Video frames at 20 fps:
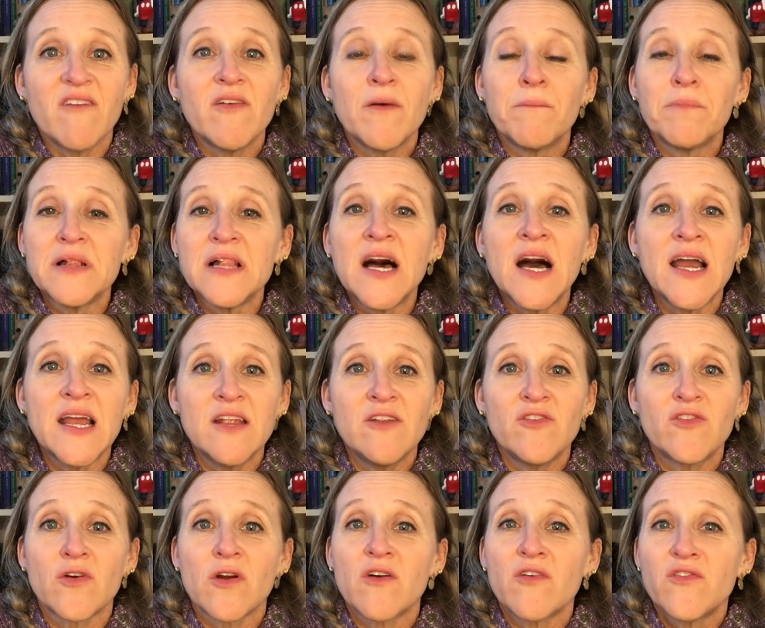of
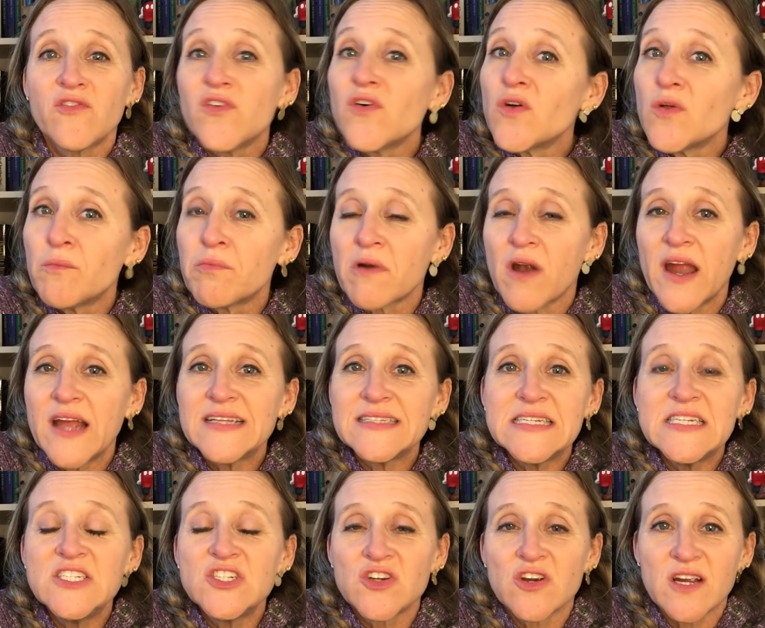applying for a Fulbright
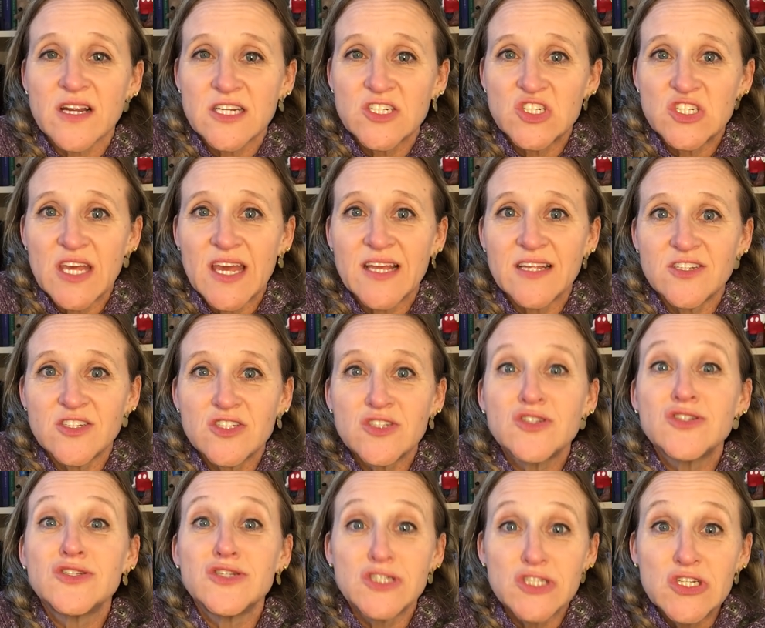teacher
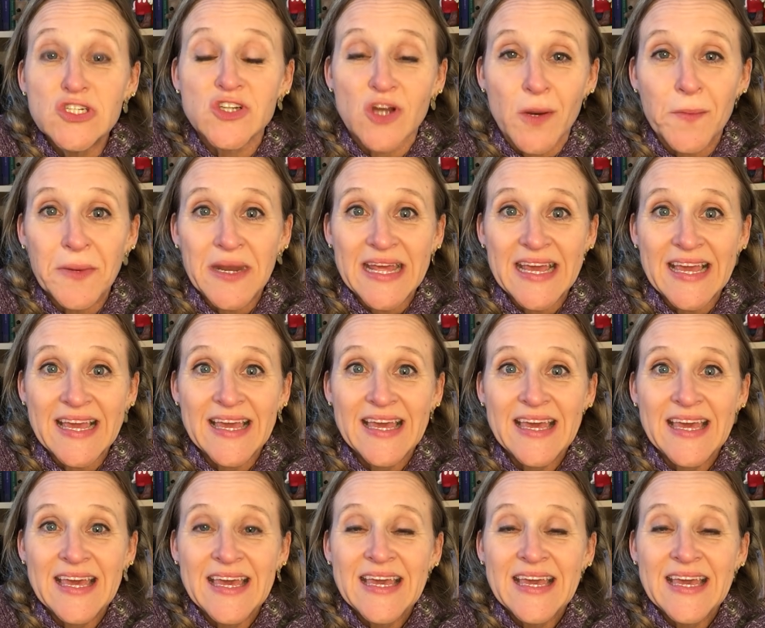exchange to Germany.